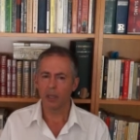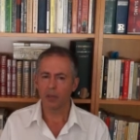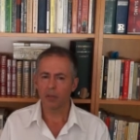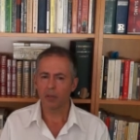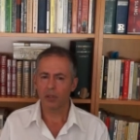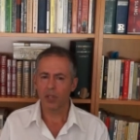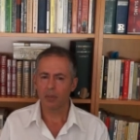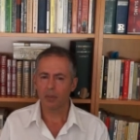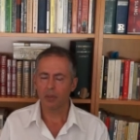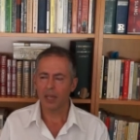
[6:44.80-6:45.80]
for
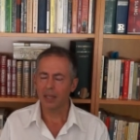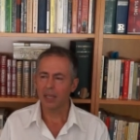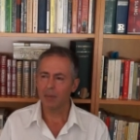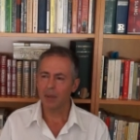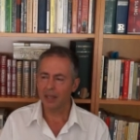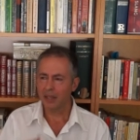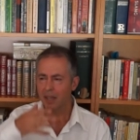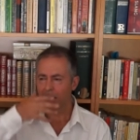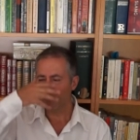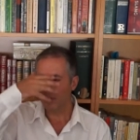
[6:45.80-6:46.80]
example, and these masks
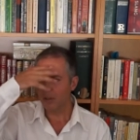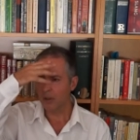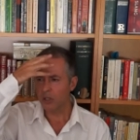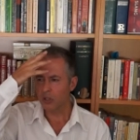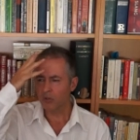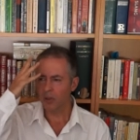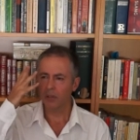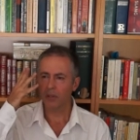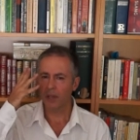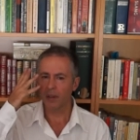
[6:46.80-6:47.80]
had a very large
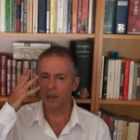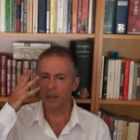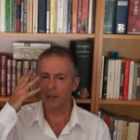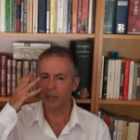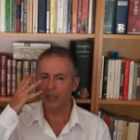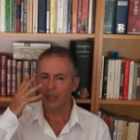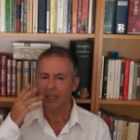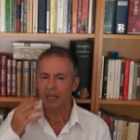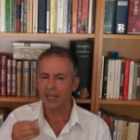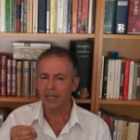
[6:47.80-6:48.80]
frontal area,
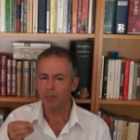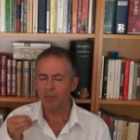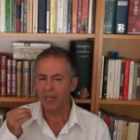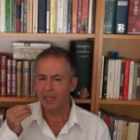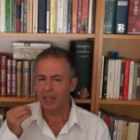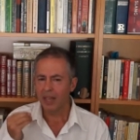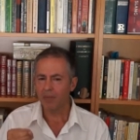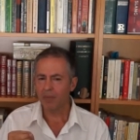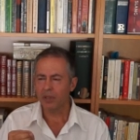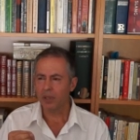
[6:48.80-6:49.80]
and they placed
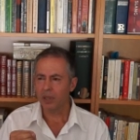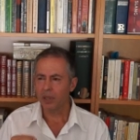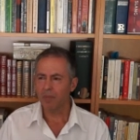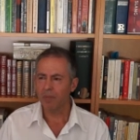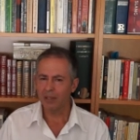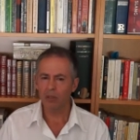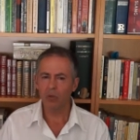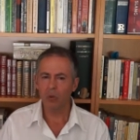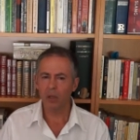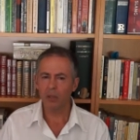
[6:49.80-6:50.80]
emphasis on the mental
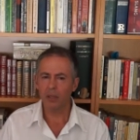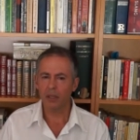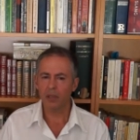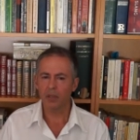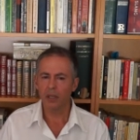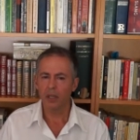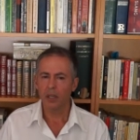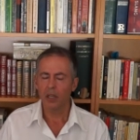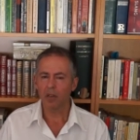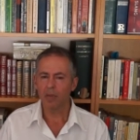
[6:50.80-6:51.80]
qualities
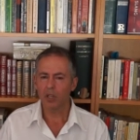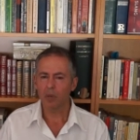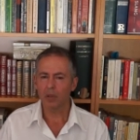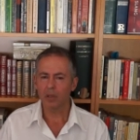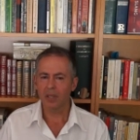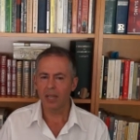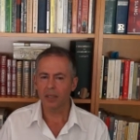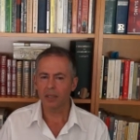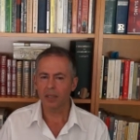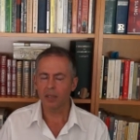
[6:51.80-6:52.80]
of each
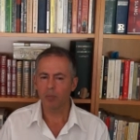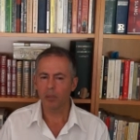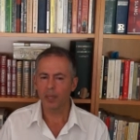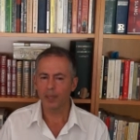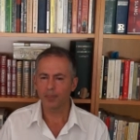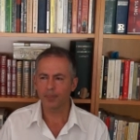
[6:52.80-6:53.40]
personality in the play.